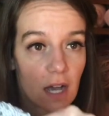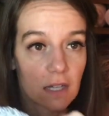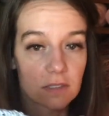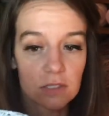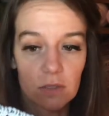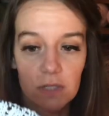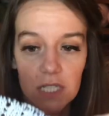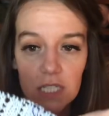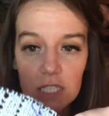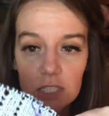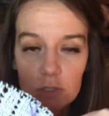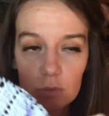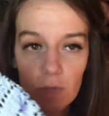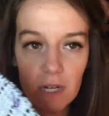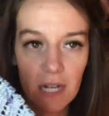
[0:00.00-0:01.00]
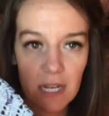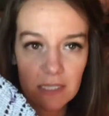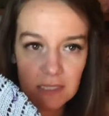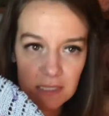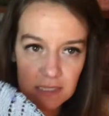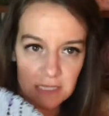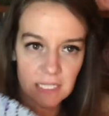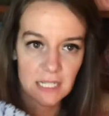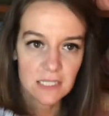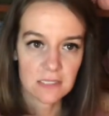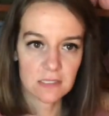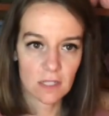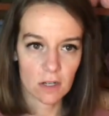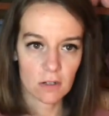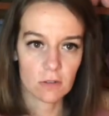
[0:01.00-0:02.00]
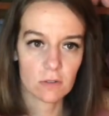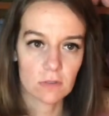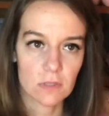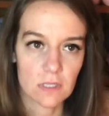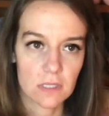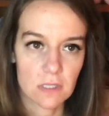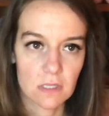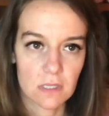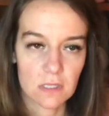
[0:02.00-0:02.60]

So each one has its nice own